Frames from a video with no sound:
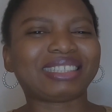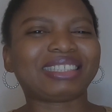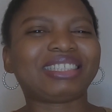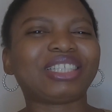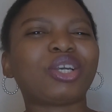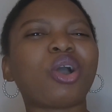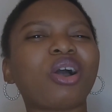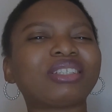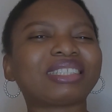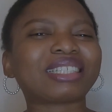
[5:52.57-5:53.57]
she
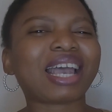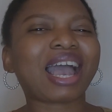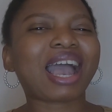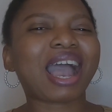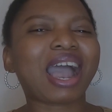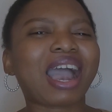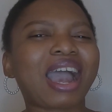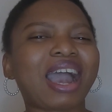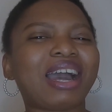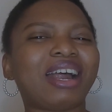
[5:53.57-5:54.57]
got
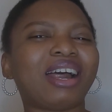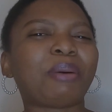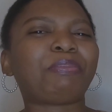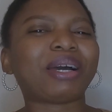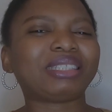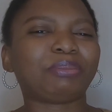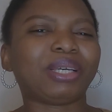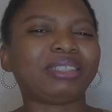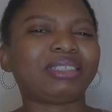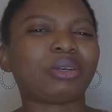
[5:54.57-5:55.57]
her
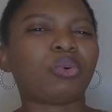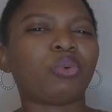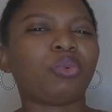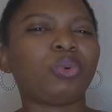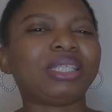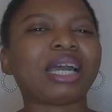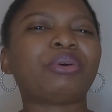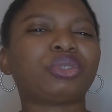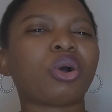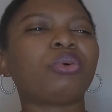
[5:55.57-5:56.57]
apartment
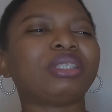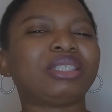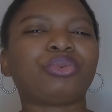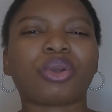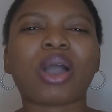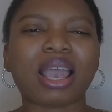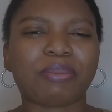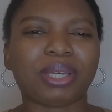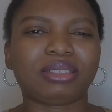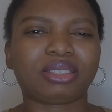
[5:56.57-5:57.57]
without all these
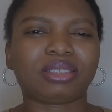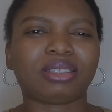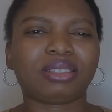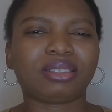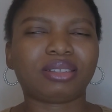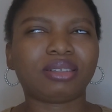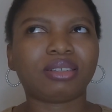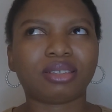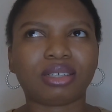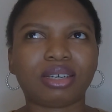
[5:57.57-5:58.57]
requirements.
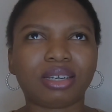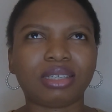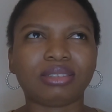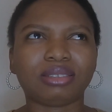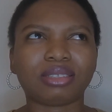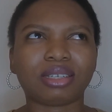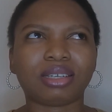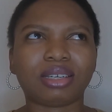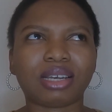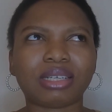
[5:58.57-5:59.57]
And
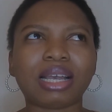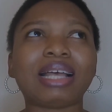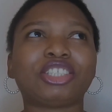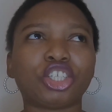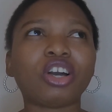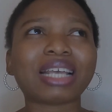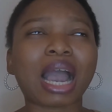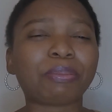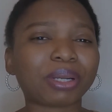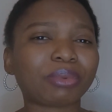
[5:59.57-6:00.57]
she got
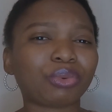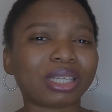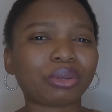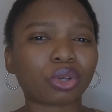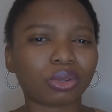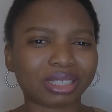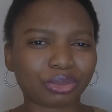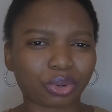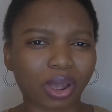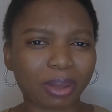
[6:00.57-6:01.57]
her apartment without all
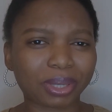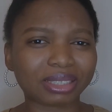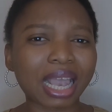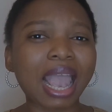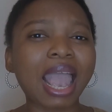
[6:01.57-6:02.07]
these requirements,